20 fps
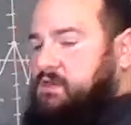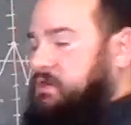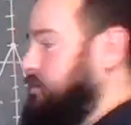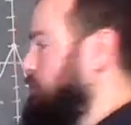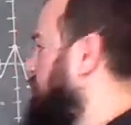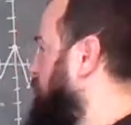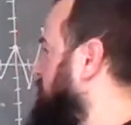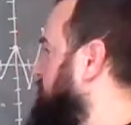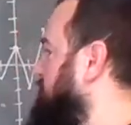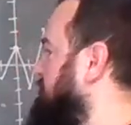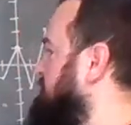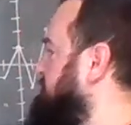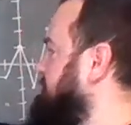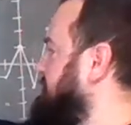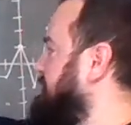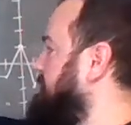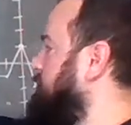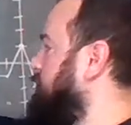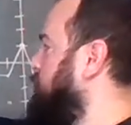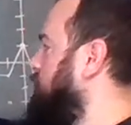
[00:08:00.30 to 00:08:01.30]
which is
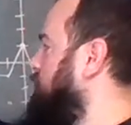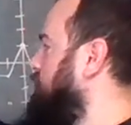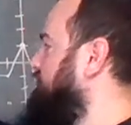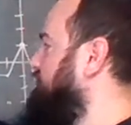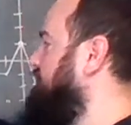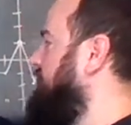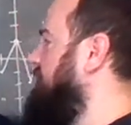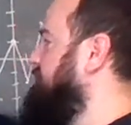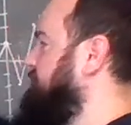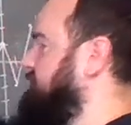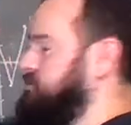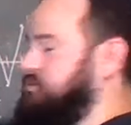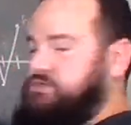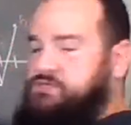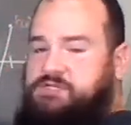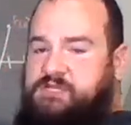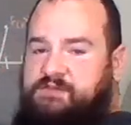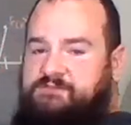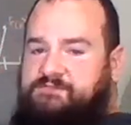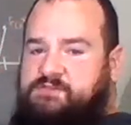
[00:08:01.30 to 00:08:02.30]
a horizontal
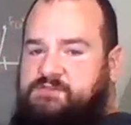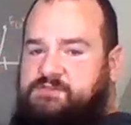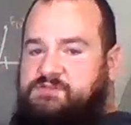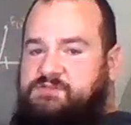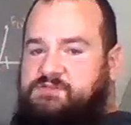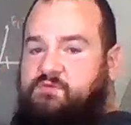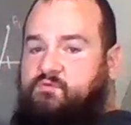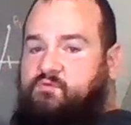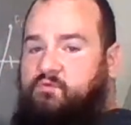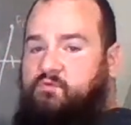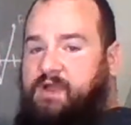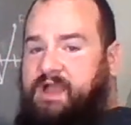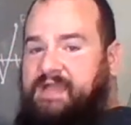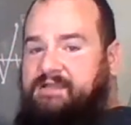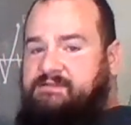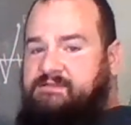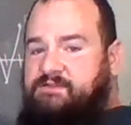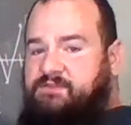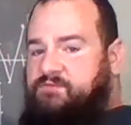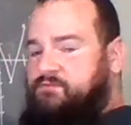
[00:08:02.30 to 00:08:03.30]
shift to the
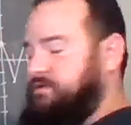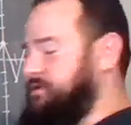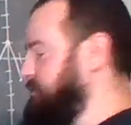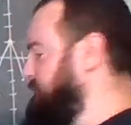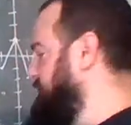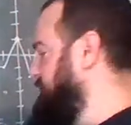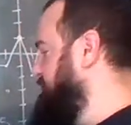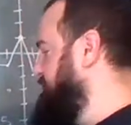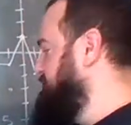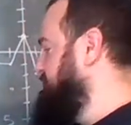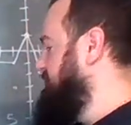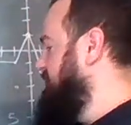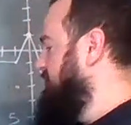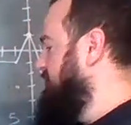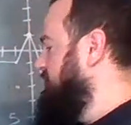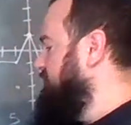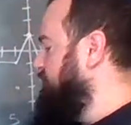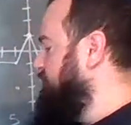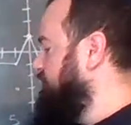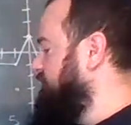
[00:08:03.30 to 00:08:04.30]
right 3 units.
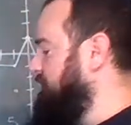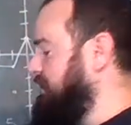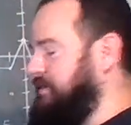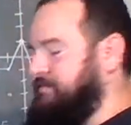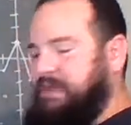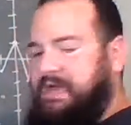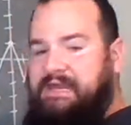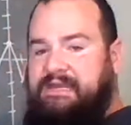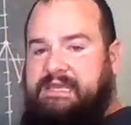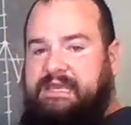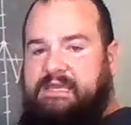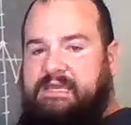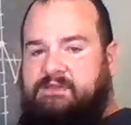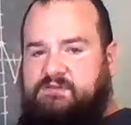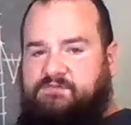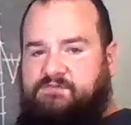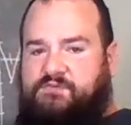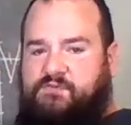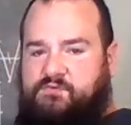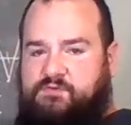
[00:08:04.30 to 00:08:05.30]
So if I'm at
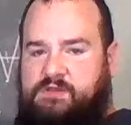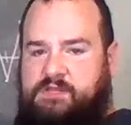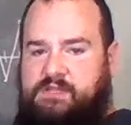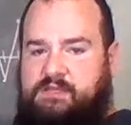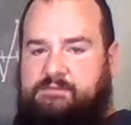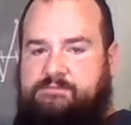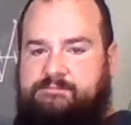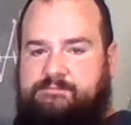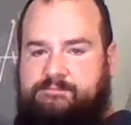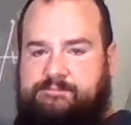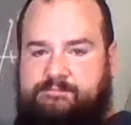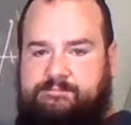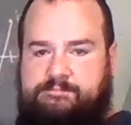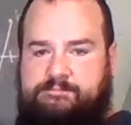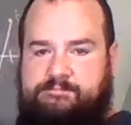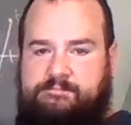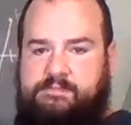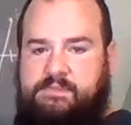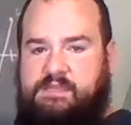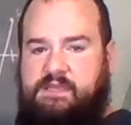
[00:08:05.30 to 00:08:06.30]
-3
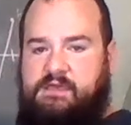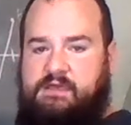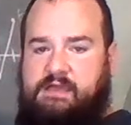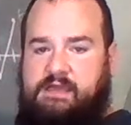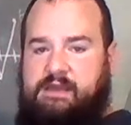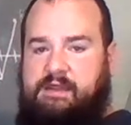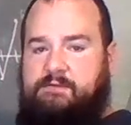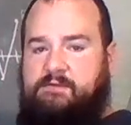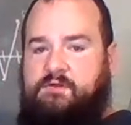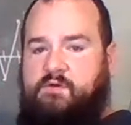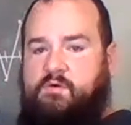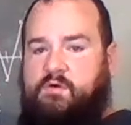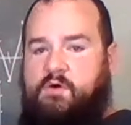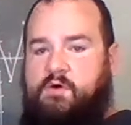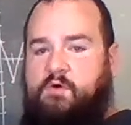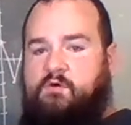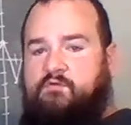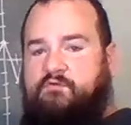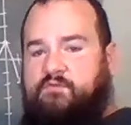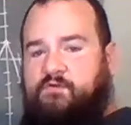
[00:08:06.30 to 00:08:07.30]
and I go
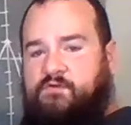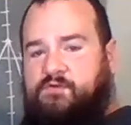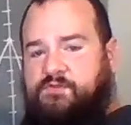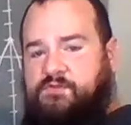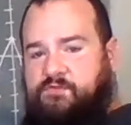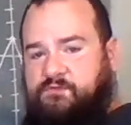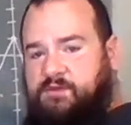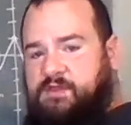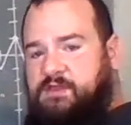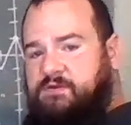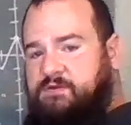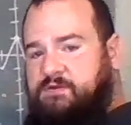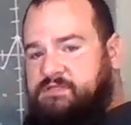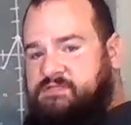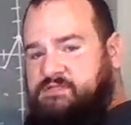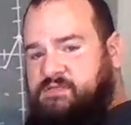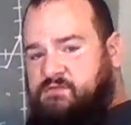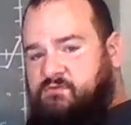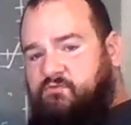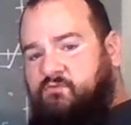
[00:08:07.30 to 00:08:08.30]
over 3 units
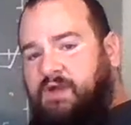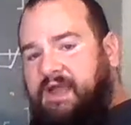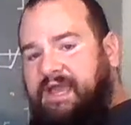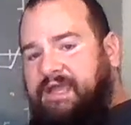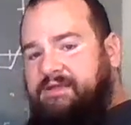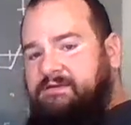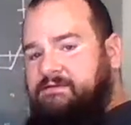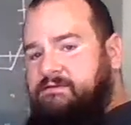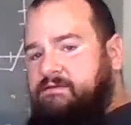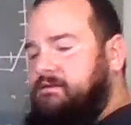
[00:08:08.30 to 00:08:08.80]
to the right,